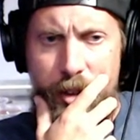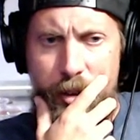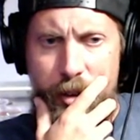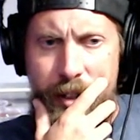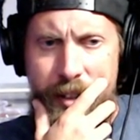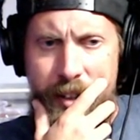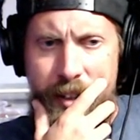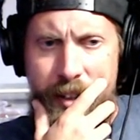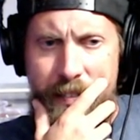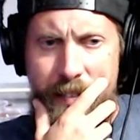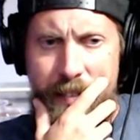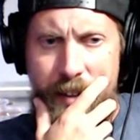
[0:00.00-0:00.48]

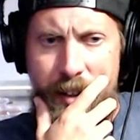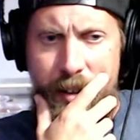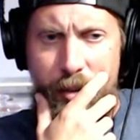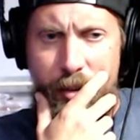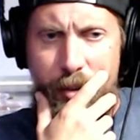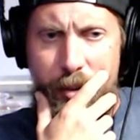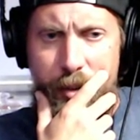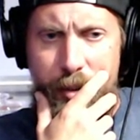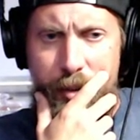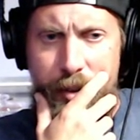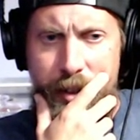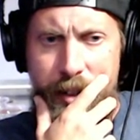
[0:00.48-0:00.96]
Grand Theft
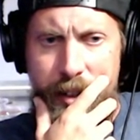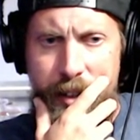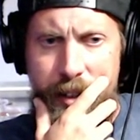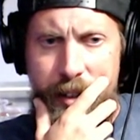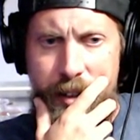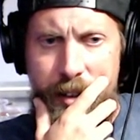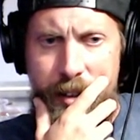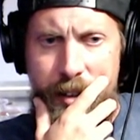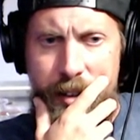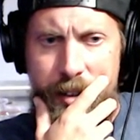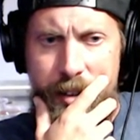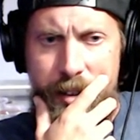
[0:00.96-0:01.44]
Auto
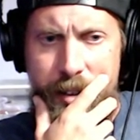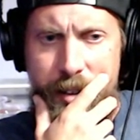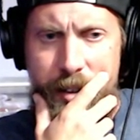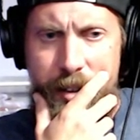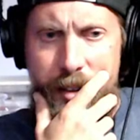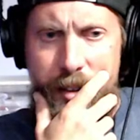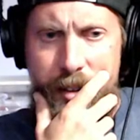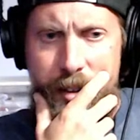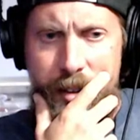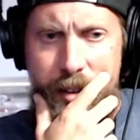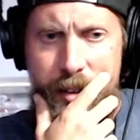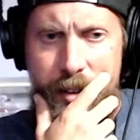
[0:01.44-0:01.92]
3
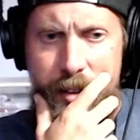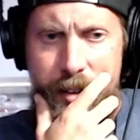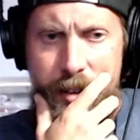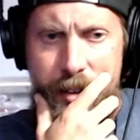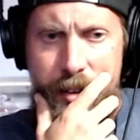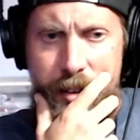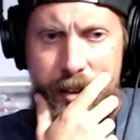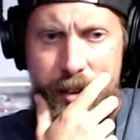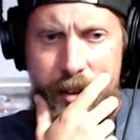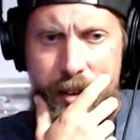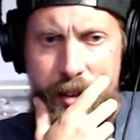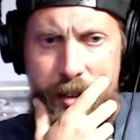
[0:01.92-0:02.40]

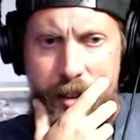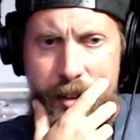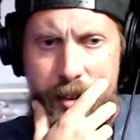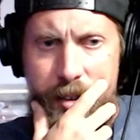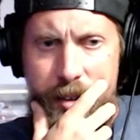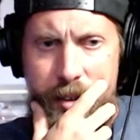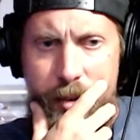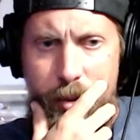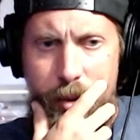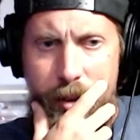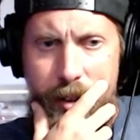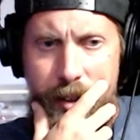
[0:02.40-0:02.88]

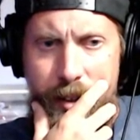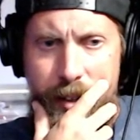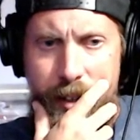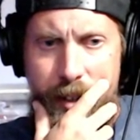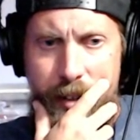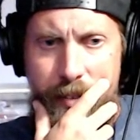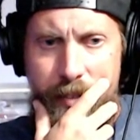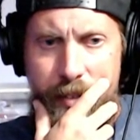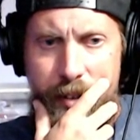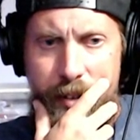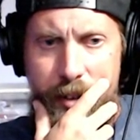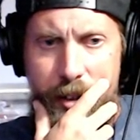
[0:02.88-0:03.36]
20th
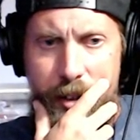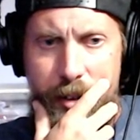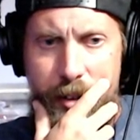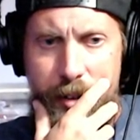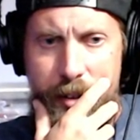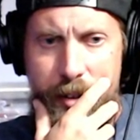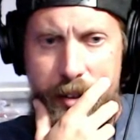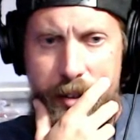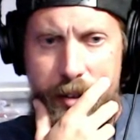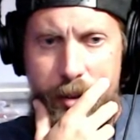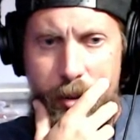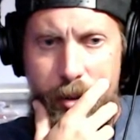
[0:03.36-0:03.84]

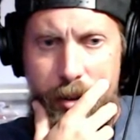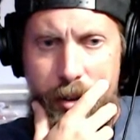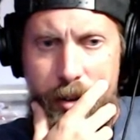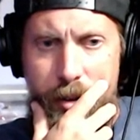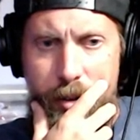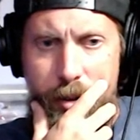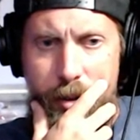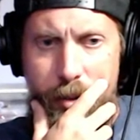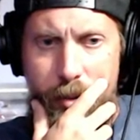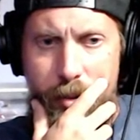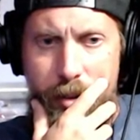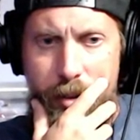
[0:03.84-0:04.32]
anniversary
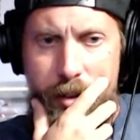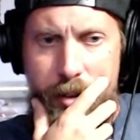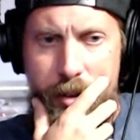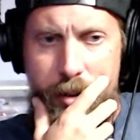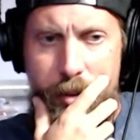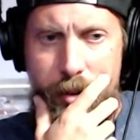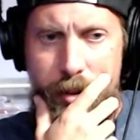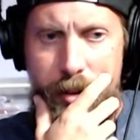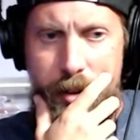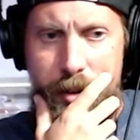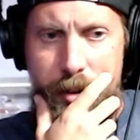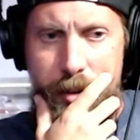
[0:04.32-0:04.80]

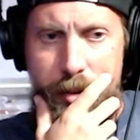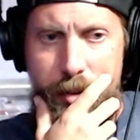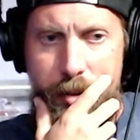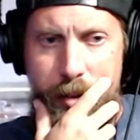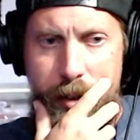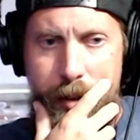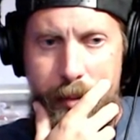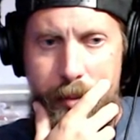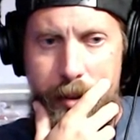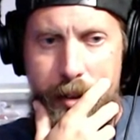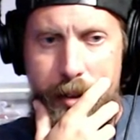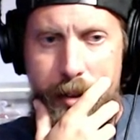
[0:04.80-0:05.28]
2021
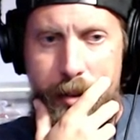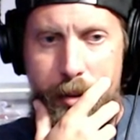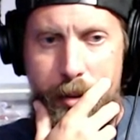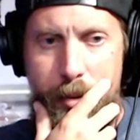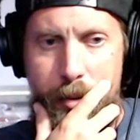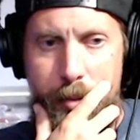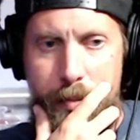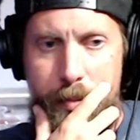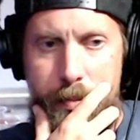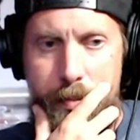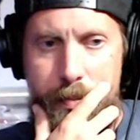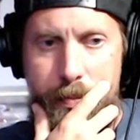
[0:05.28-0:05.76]
22 that'd be
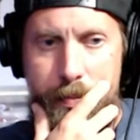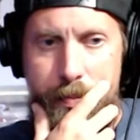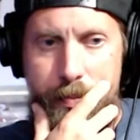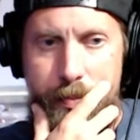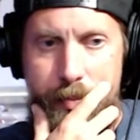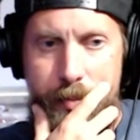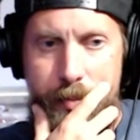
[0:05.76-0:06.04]
dope.